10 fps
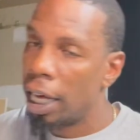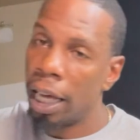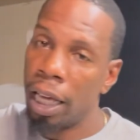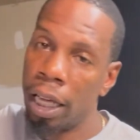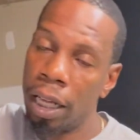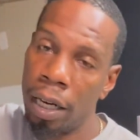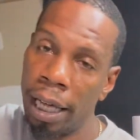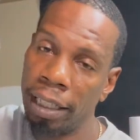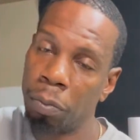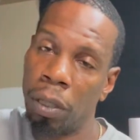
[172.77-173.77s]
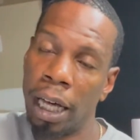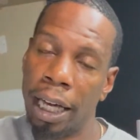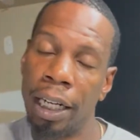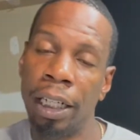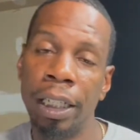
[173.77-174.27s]
And last but
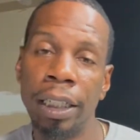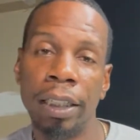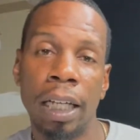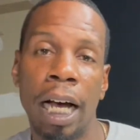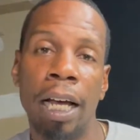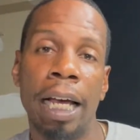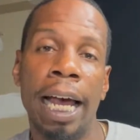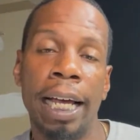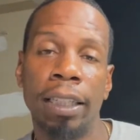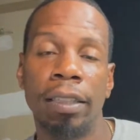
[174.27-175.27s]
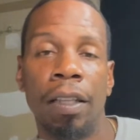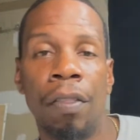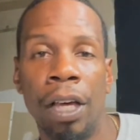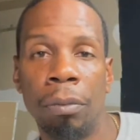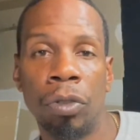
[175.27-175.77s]
not least, I asked
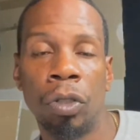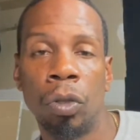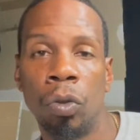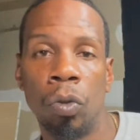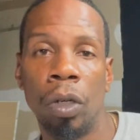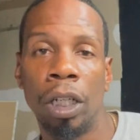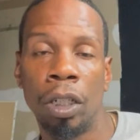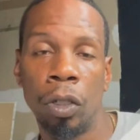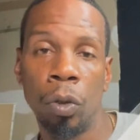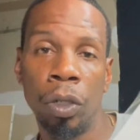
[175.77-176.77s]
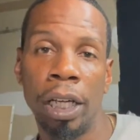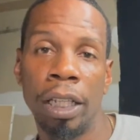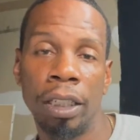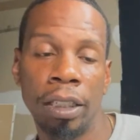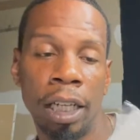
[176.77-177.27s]
them to include in
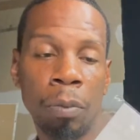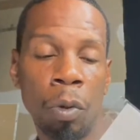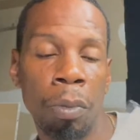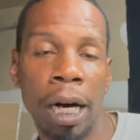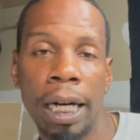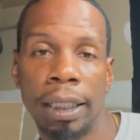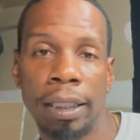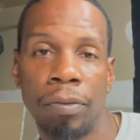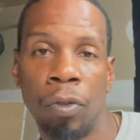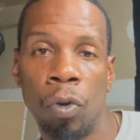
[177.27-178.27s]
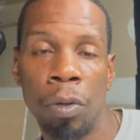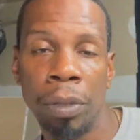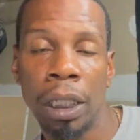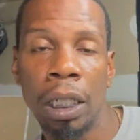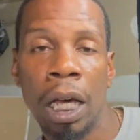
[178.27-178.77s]
the sample box for
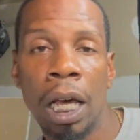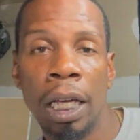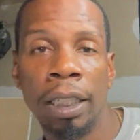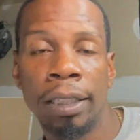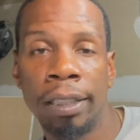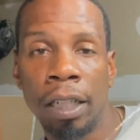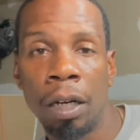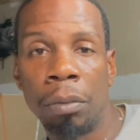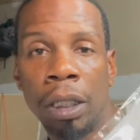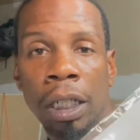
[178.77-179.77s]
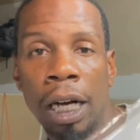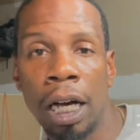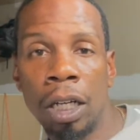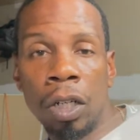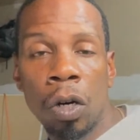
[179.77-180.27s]
me some
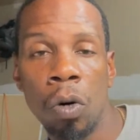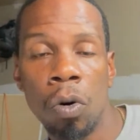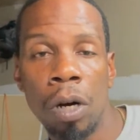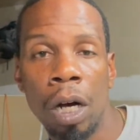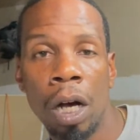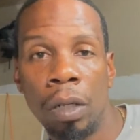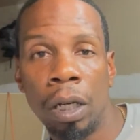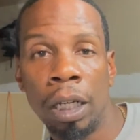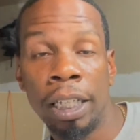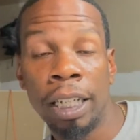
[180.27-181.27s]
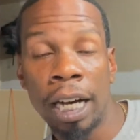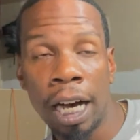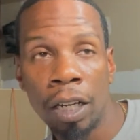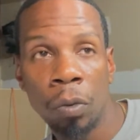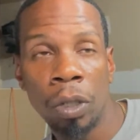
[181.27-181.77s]
Econo,
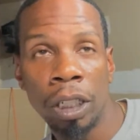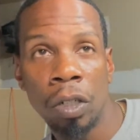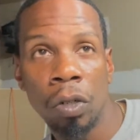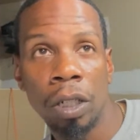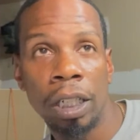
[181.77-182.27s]
what they call it?